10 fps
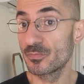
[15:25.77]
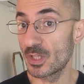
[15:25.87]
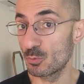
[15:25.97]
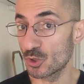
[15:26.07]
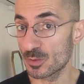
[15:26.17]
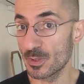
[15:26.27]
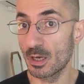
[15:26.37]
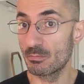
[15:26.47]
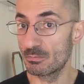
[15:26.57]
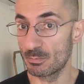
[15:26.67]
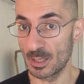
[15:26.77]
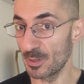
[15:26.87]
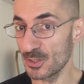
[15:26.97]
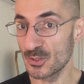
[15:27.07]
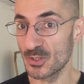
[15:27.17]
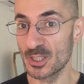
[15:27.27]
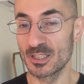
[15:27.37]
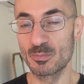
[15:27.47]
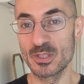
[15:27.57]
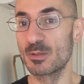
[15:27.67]
they would just become my patients in a
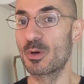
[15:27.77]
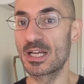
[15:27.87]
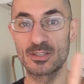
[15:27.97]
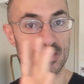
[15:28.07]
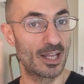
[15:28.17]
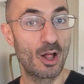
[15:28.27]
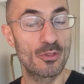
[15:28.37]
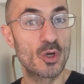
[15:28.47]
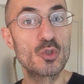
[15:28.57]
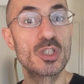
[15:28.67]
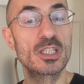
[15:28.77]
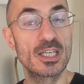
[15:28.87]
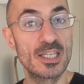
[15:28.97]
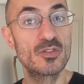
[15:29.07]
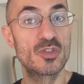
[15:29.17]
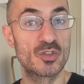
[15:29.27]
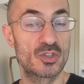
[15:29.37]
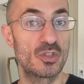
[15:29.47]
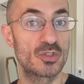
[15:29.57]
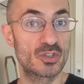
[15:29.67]
DPC practice. The health coaching is
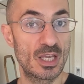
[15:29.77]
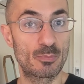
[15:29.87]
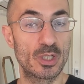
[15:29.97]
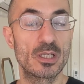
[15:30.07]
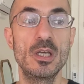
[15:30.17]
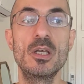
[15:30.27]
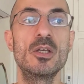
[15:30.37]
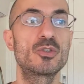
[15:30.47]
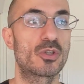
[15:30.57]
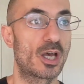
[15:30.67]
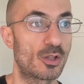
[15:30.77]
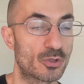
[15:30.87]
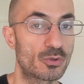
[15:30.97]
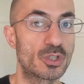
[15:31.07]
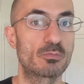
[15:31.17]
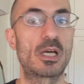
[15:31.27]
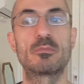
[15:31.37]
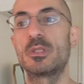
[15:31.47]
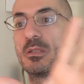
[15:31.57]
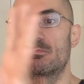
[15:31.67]
still separate. So the health coaching
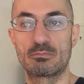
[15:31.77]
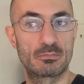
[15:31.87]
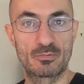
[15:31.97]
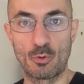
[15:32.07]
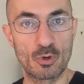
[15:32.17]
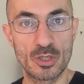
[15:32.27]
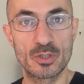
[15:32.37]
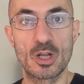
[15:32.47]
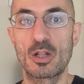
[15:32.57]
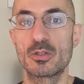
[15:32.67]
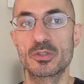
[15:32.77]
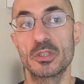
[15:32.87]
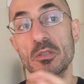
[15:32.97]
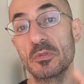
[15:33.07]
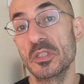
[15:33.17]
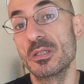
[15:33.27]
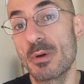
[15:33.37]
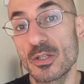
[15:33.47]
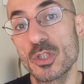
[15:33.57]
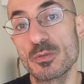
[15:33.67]
might be $400, the DPC
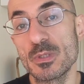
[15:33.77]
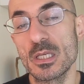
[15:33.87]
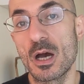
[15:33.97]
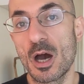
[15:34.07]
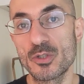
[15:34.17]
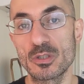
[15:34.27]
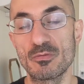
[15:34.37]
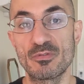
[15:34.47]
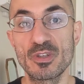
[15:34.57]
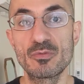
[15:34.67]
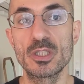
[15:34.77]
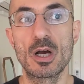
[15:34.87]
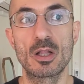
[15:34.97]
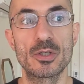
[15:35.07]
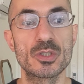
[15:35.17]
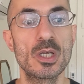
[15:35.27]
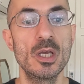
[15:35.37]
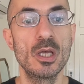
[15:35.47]
might just be $150.